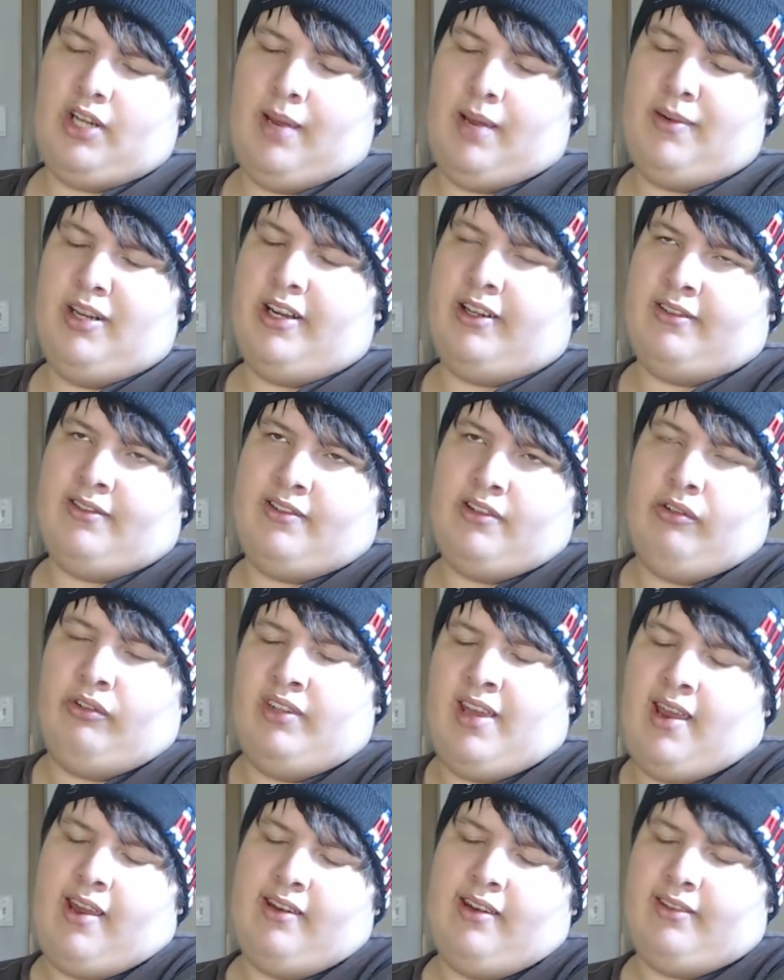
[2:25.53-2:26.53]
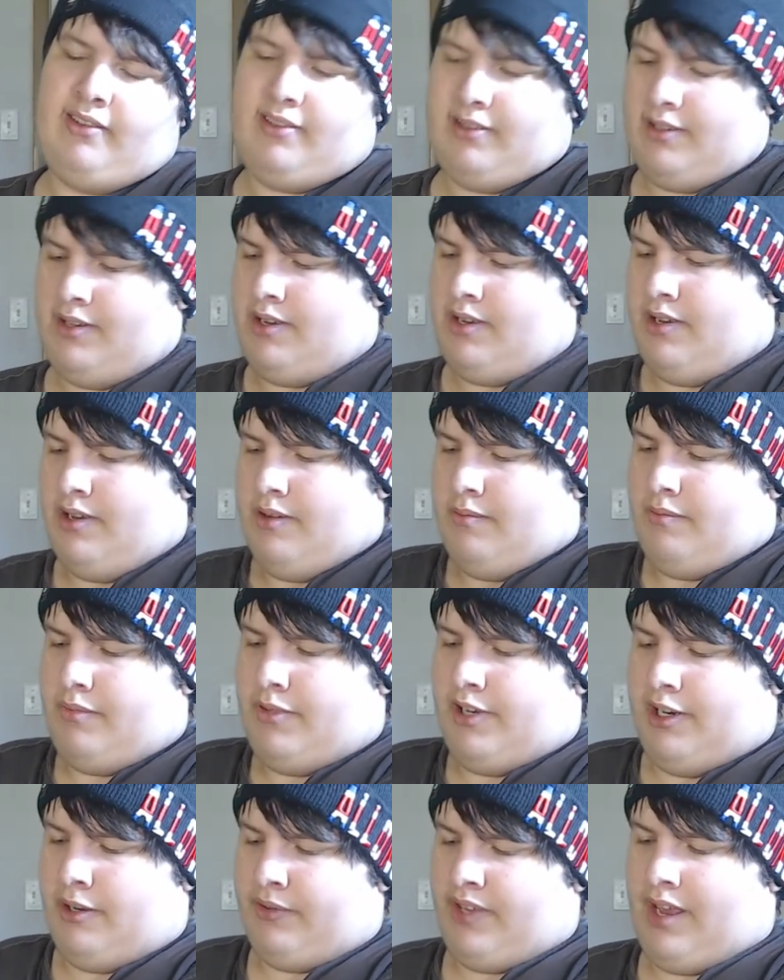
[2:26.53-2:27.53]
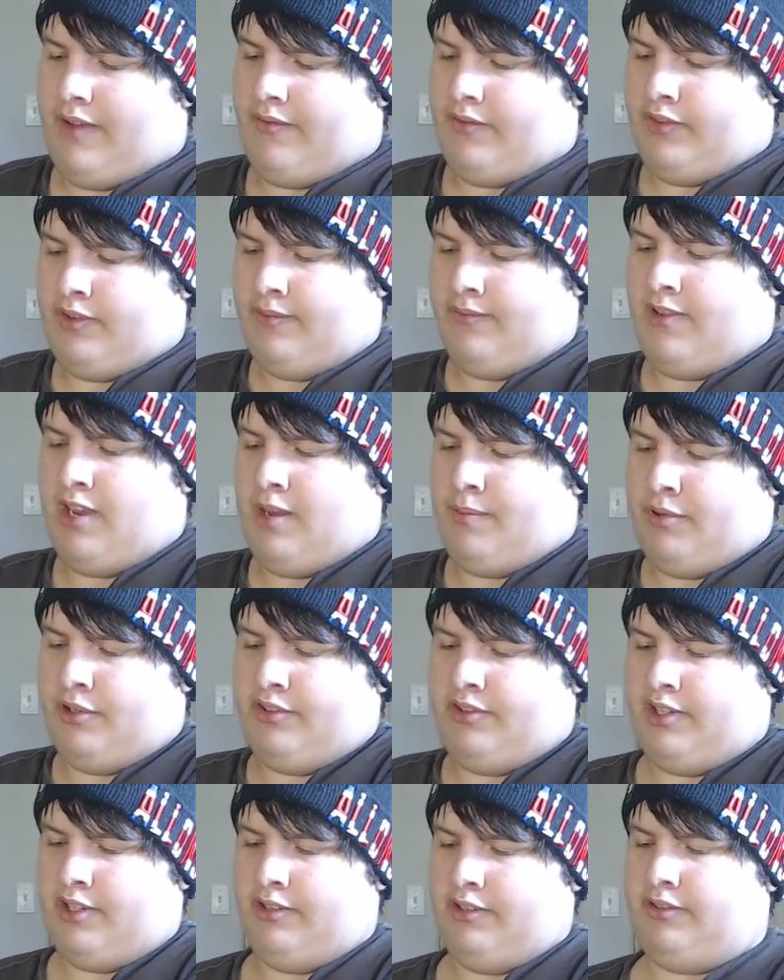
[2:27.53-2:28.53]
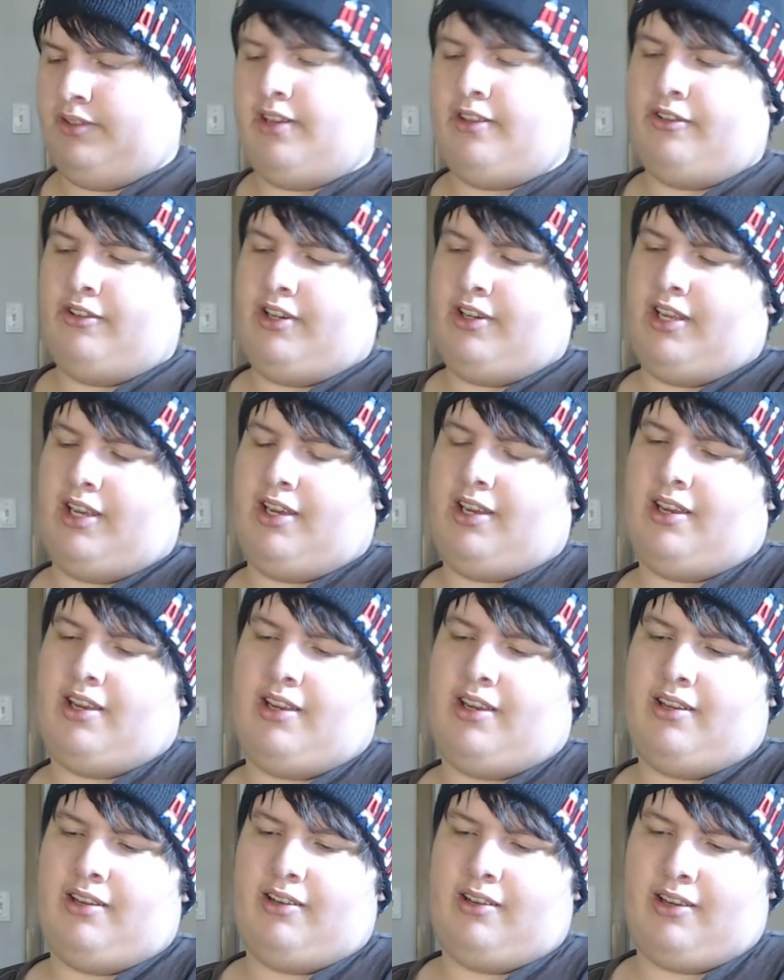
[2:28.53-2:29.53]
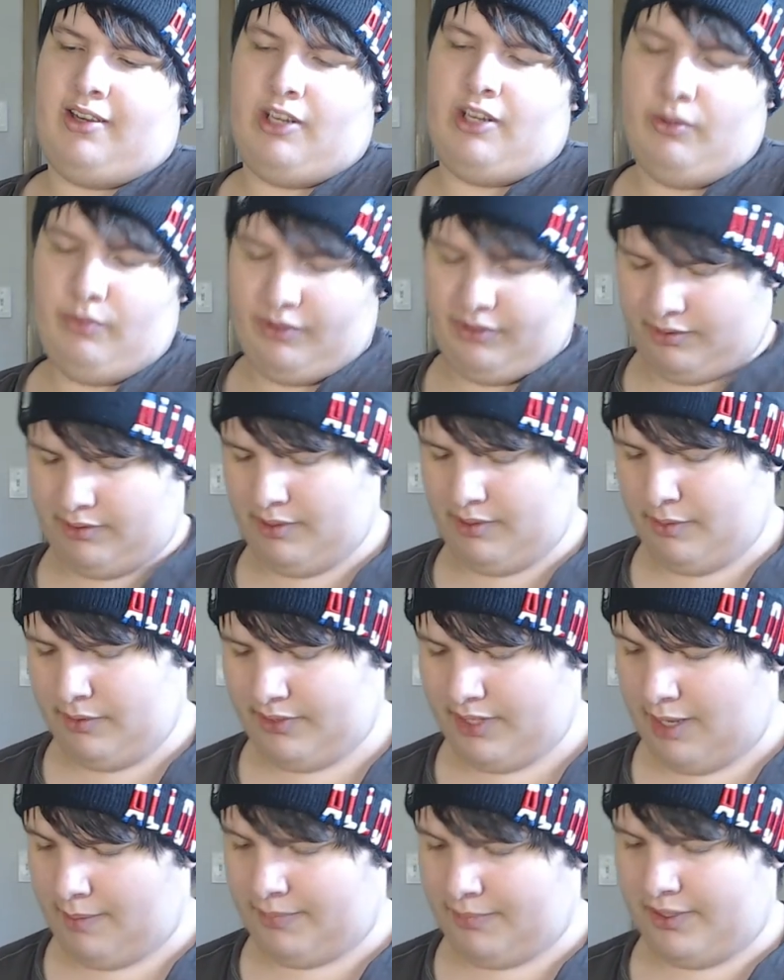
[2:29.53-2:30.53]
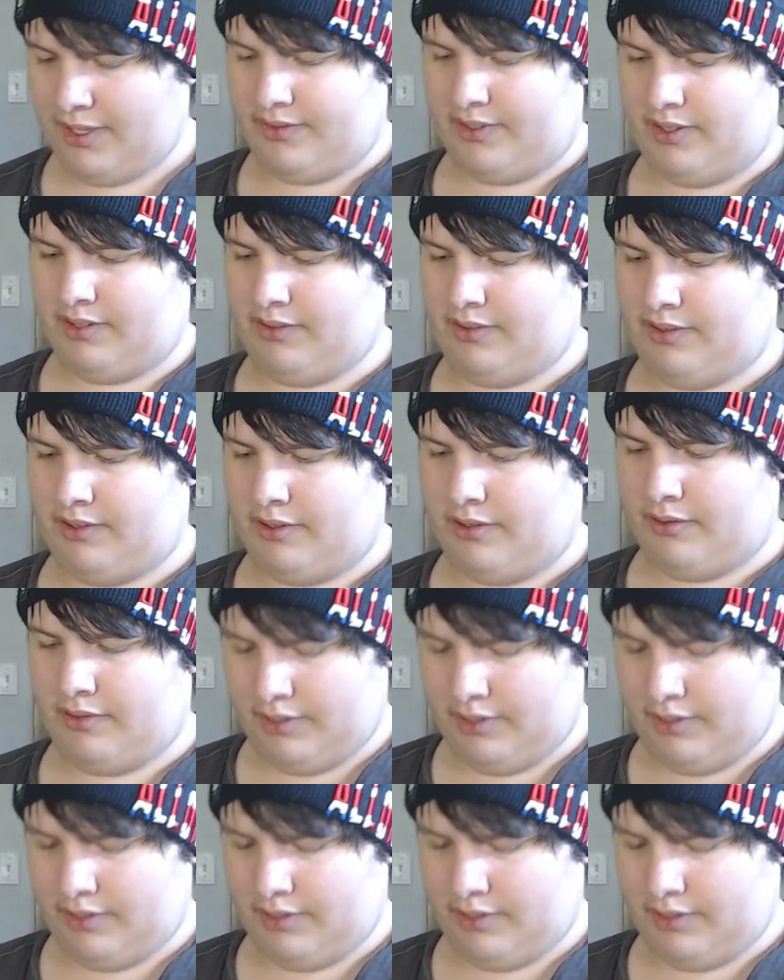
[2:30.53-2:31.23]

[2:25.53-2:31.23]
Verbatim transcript: I mean, I can still taste, but I was having some vaper's tongue the other day, and I, it was it was not pleasant. So.